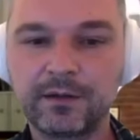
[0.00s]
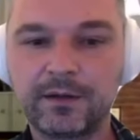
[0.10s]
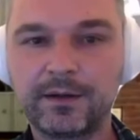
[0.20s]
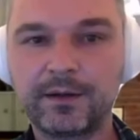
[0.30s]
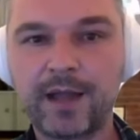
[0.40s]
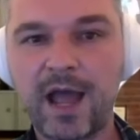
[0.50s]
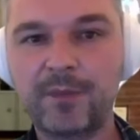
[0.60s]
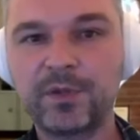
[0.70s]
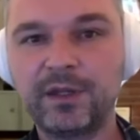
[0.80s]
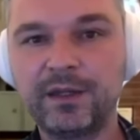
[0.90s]

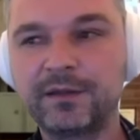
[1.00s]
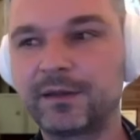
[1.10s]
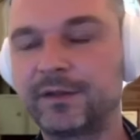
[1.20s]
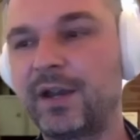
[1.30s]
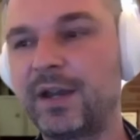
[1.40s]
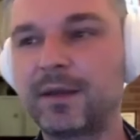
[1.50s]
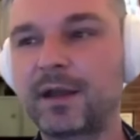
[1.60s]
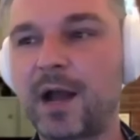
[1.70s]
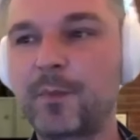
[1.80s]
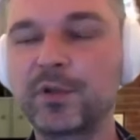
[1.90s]
app, it creates a
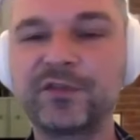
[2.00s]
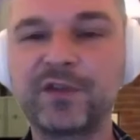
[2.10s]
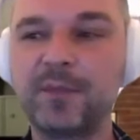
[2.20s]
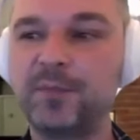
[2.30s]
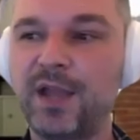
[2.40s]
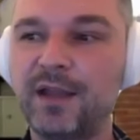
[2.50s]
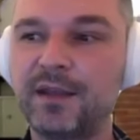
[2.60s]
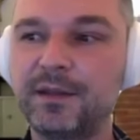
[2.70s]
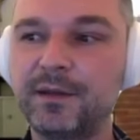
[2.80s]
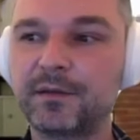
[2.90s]
couple of API
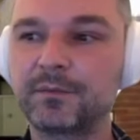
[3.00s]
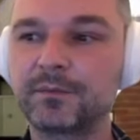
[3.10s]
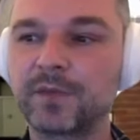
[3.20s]
keys.